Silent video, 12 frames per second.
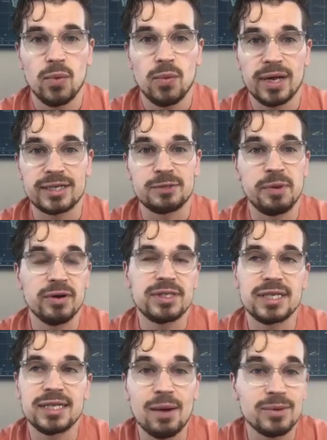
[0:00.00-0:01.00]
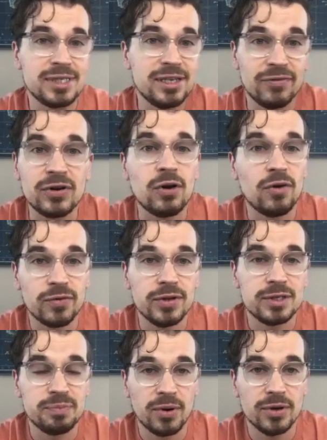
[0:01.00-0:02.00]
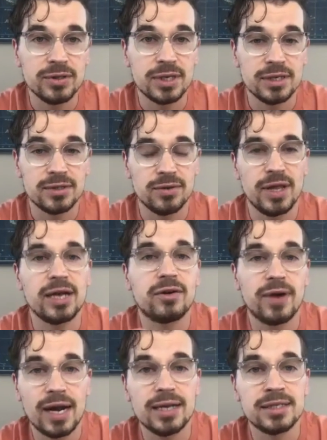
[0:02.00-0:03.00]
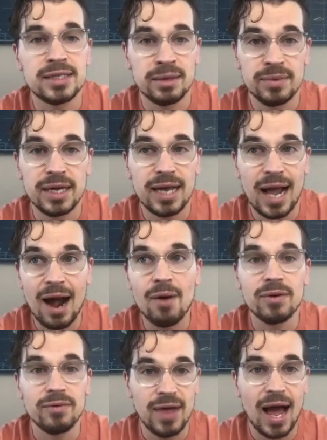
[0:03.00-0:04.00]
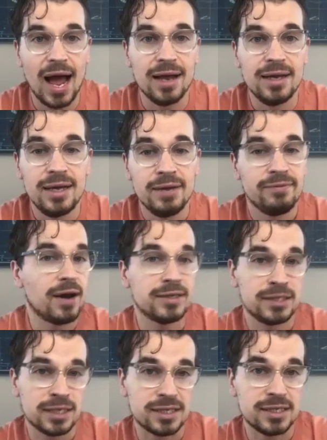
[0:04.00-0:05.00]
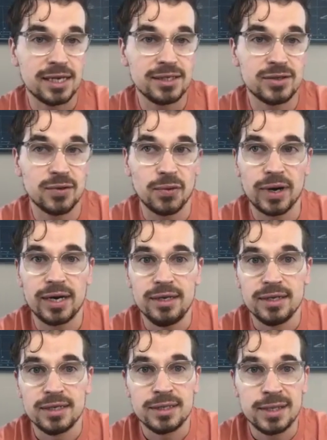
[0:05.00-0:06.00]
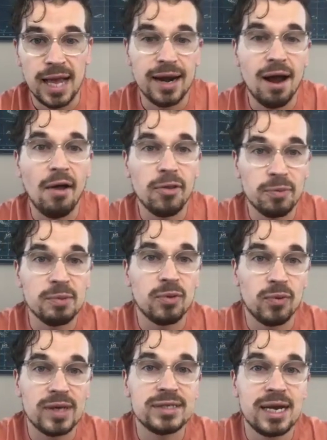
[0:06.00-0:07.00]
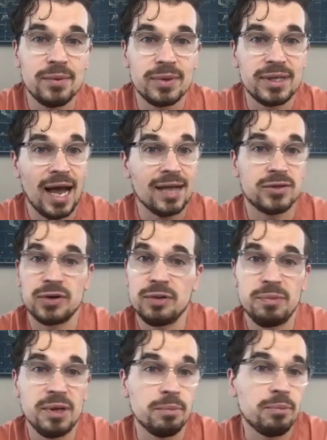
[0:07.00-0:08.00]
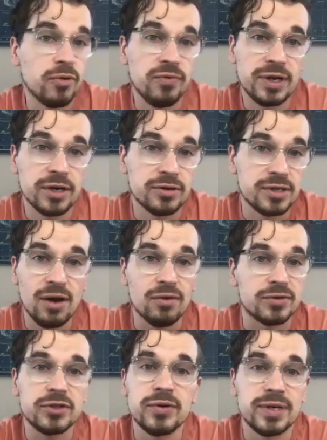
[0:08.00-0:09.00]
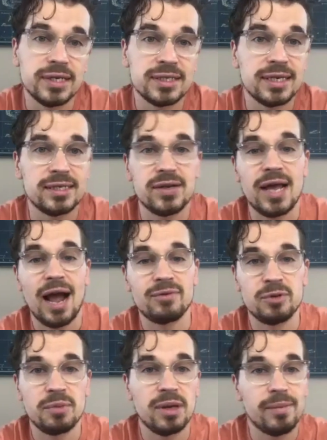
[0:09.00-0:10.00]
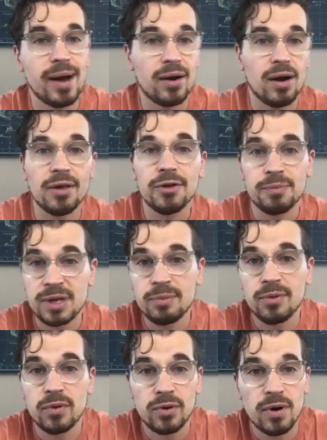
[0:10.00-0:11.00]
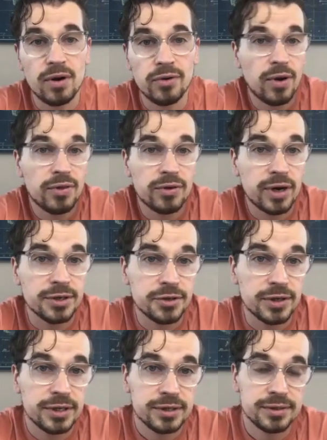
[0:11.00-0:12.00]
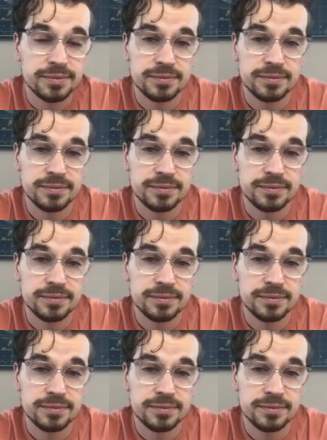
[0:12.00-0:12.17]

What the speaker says: experiencing that was difficult for this person. And so they created something out of that, found a success story, and other people resonate with that. So it could be improving yourself too. It doesn't necessarily have to be about other people or other countries.